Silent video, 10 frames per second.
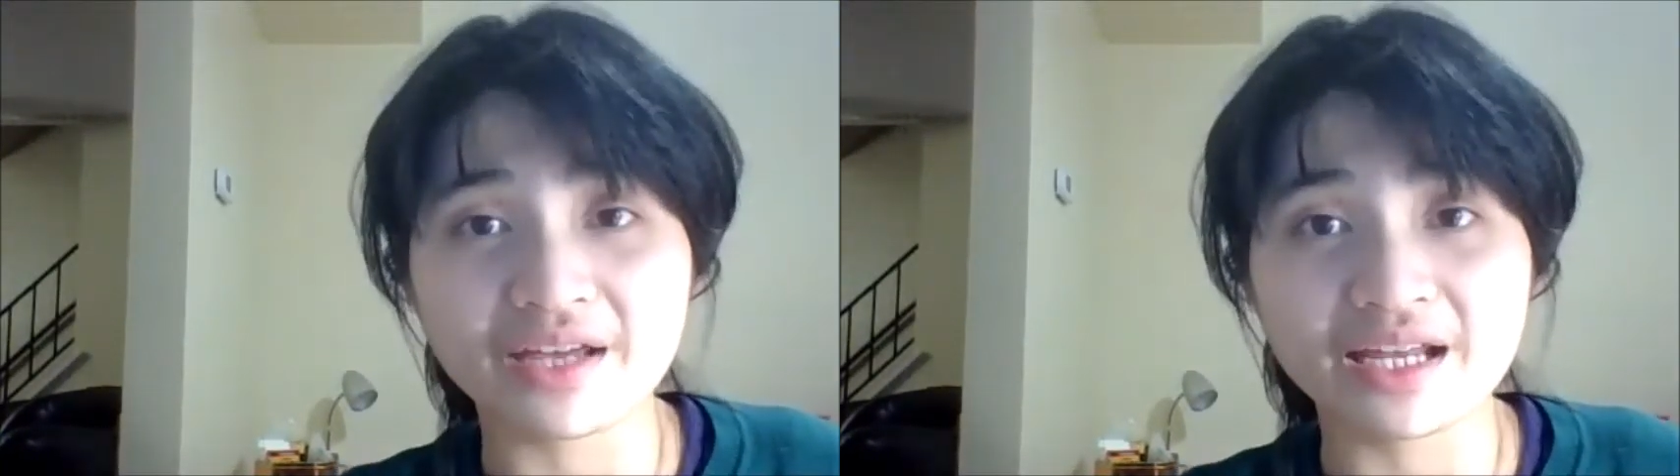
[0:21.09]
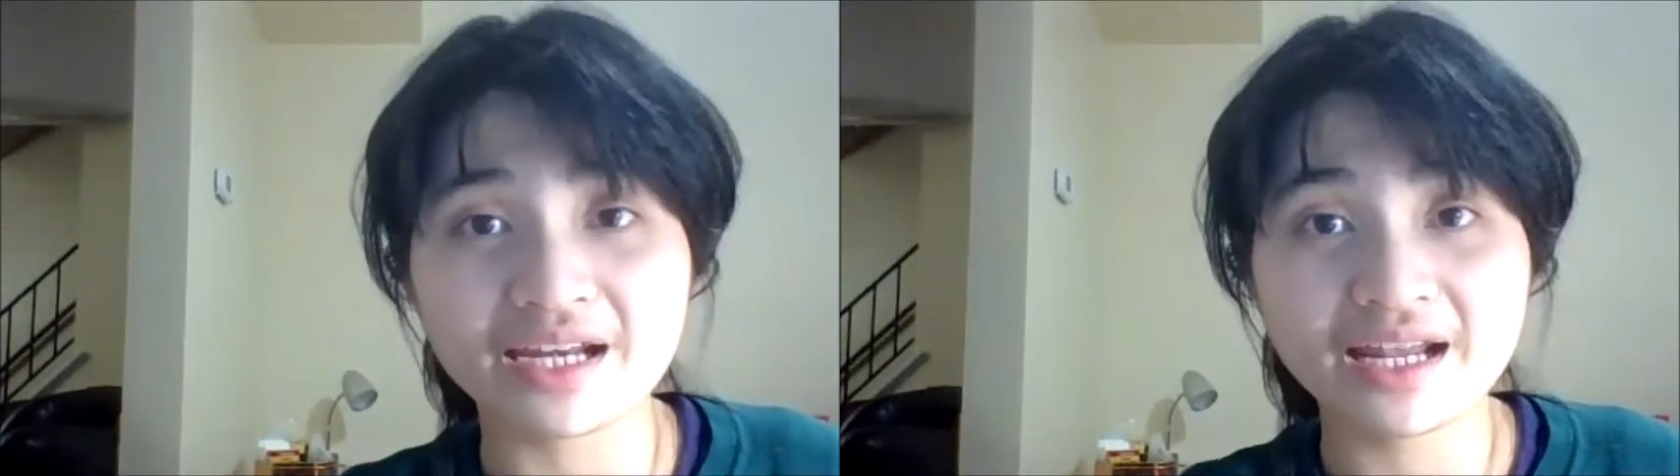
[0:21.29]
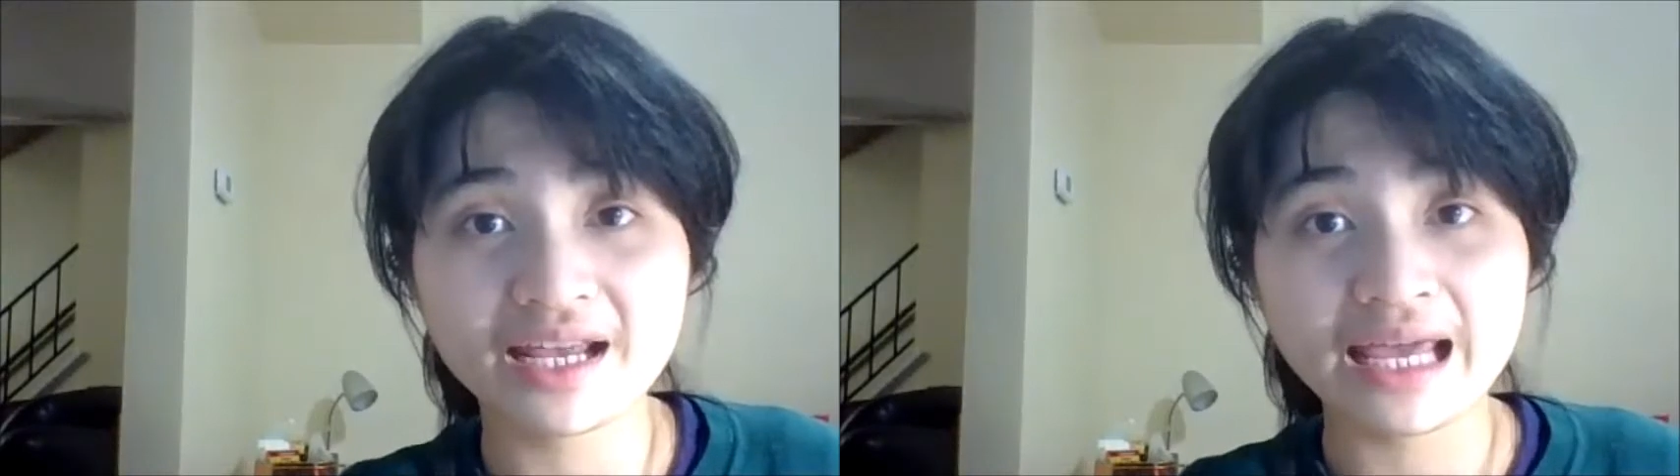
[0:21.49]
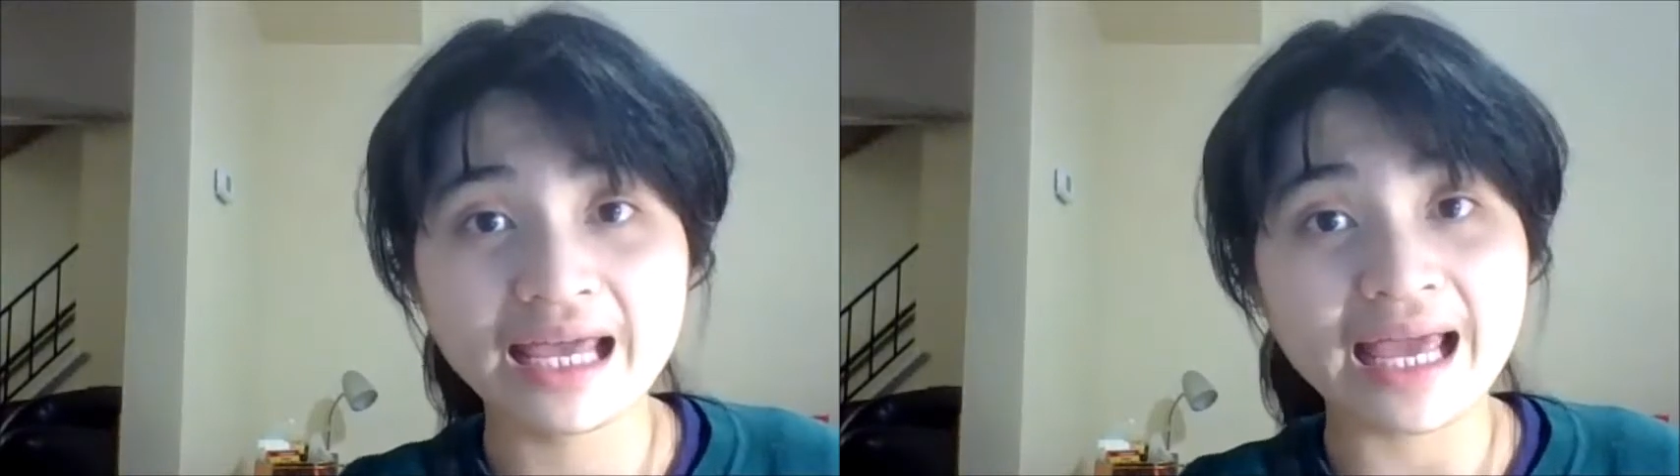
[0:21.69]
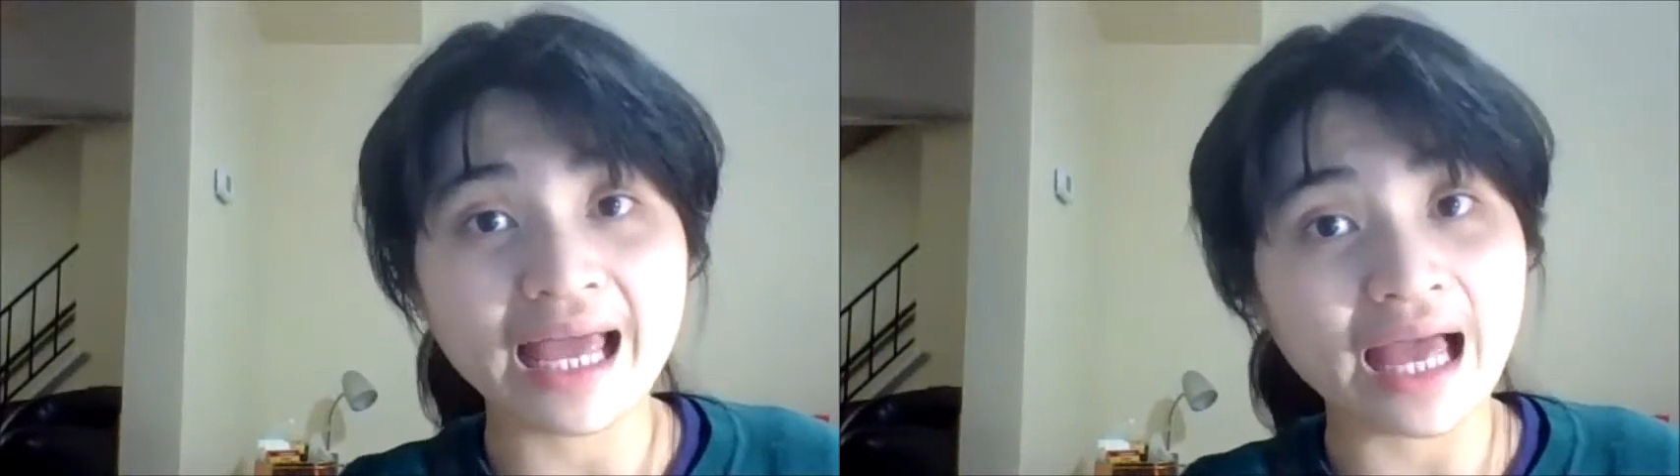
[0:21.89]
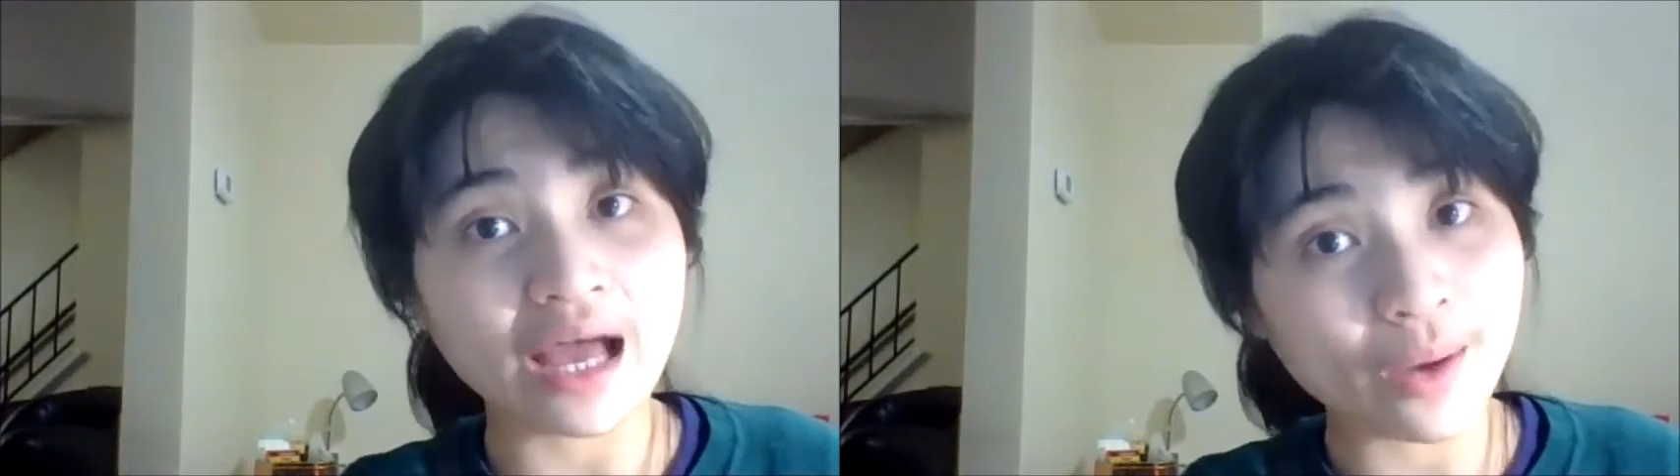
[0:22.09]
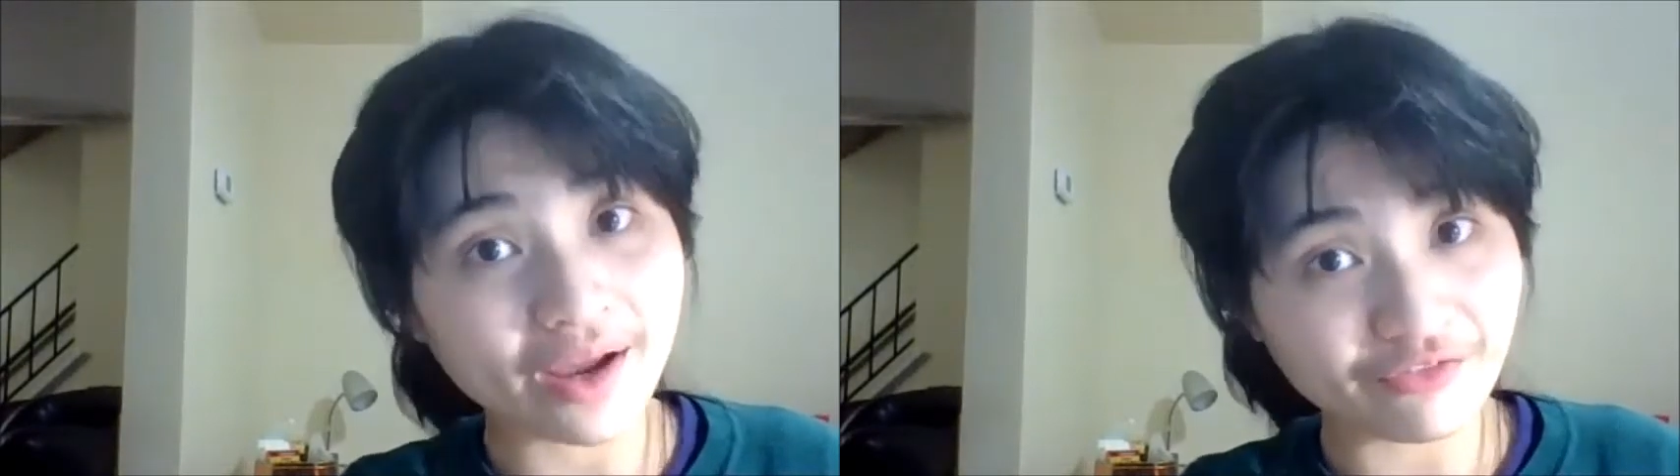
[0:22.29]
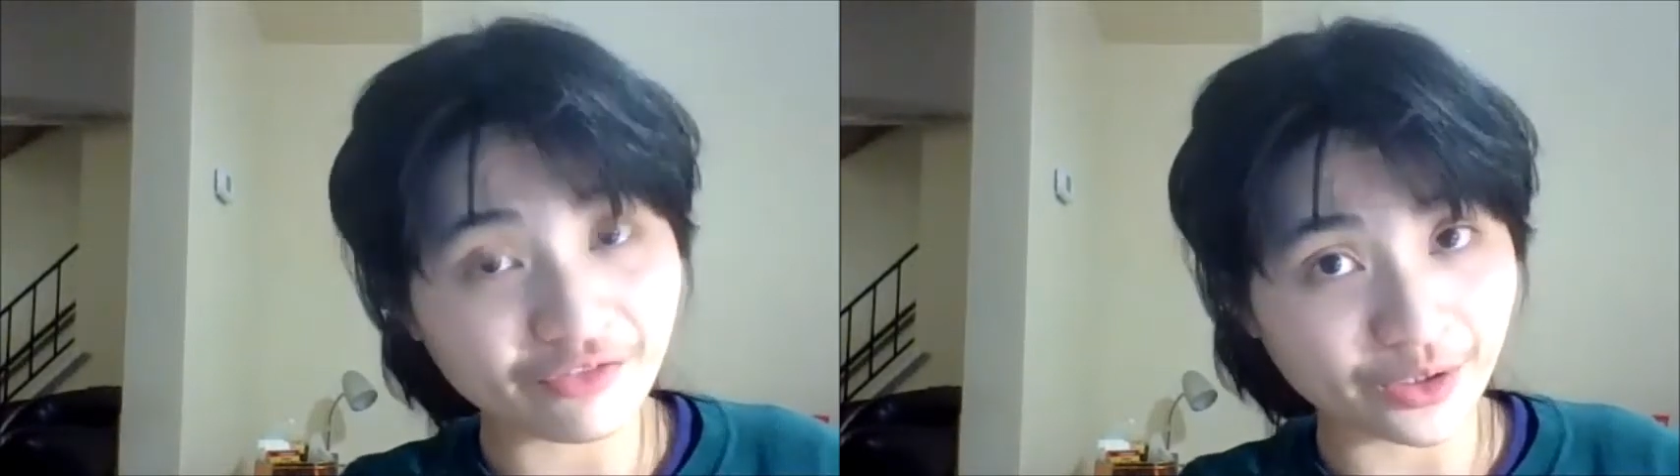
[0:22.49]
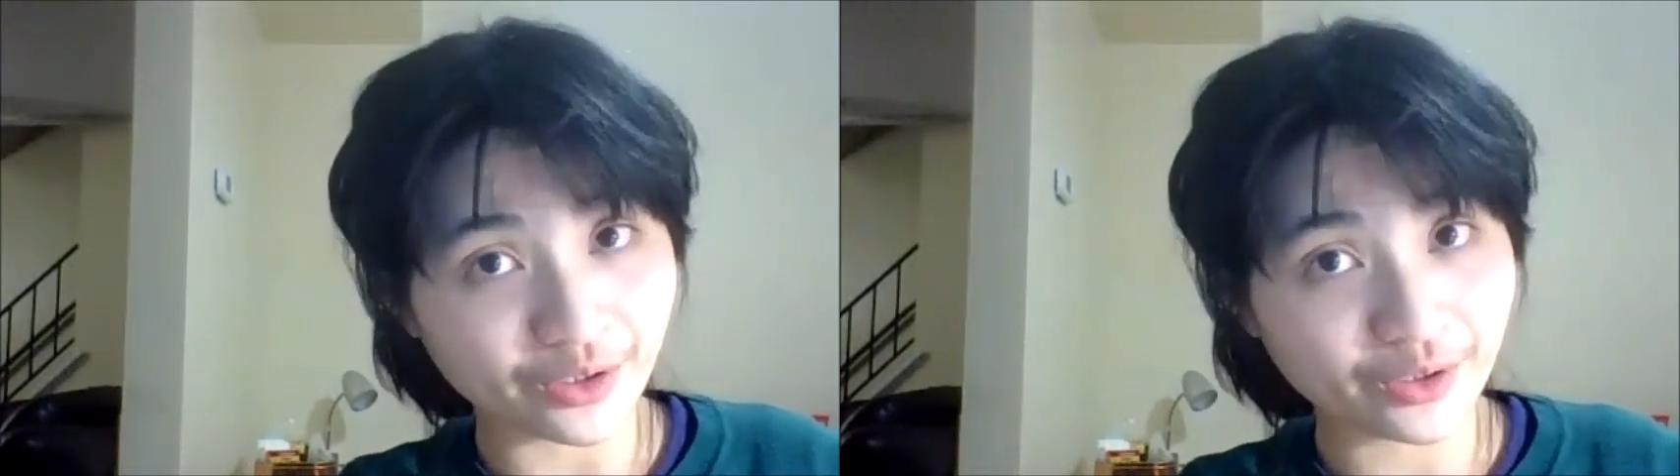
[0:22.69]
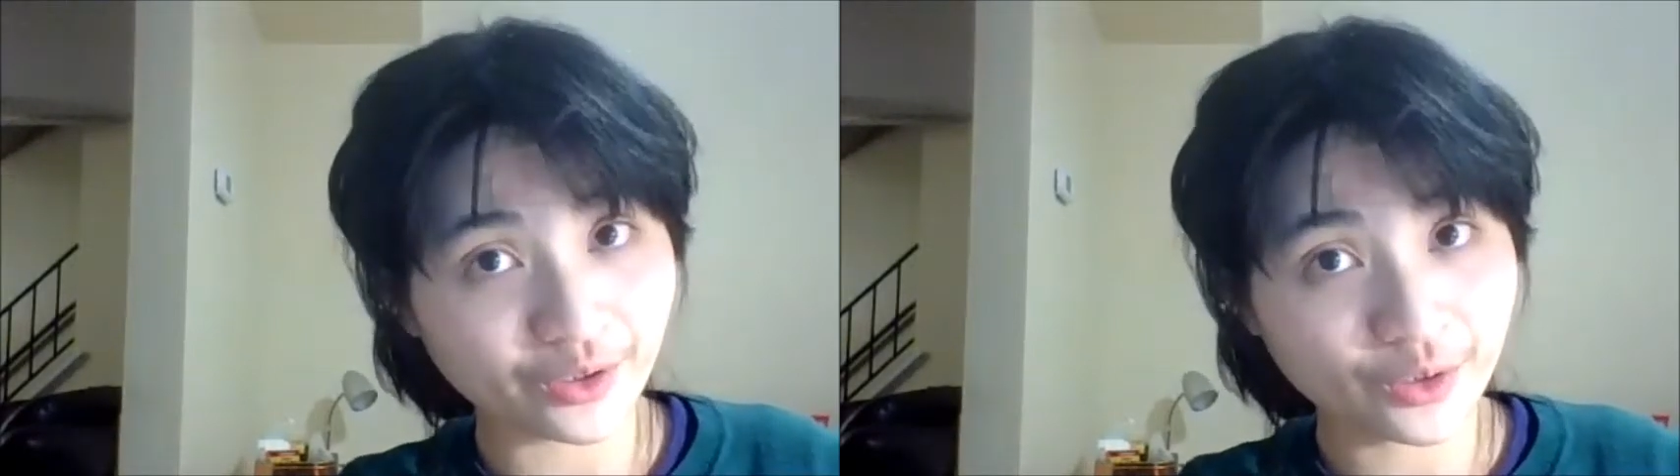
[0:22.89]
in. However,